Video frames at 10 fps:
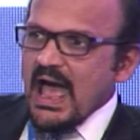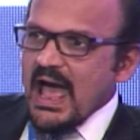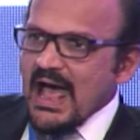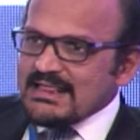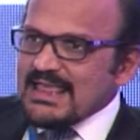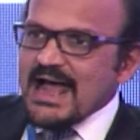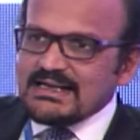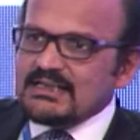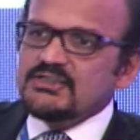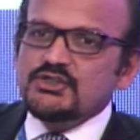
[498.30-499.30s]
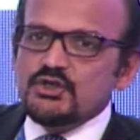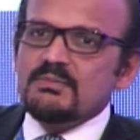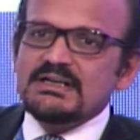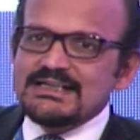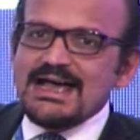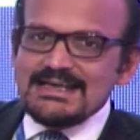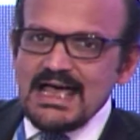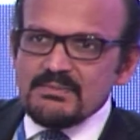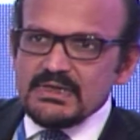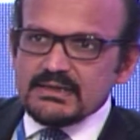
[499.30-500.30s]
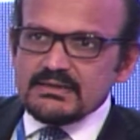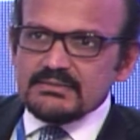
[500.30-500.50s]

And that consumer dynamic